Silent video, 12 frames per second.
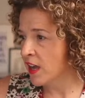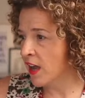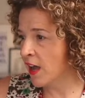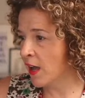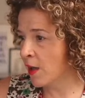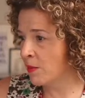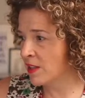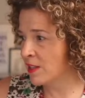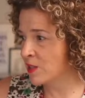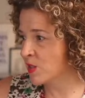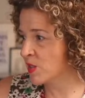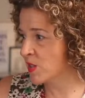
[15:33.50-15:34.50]
Um,
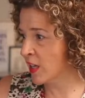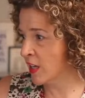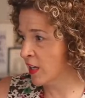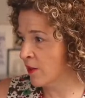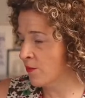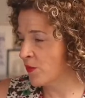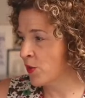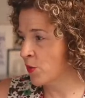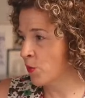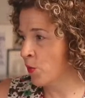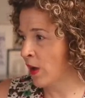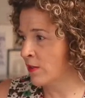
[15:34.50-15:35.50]
let's see.
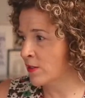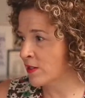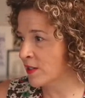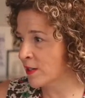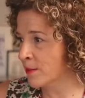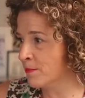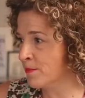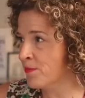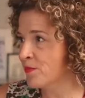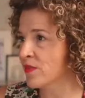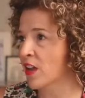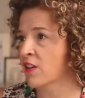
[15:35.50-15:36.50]
You're welcome.
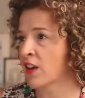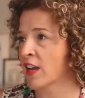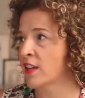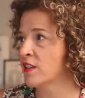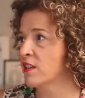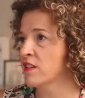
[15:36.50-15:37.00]
All right.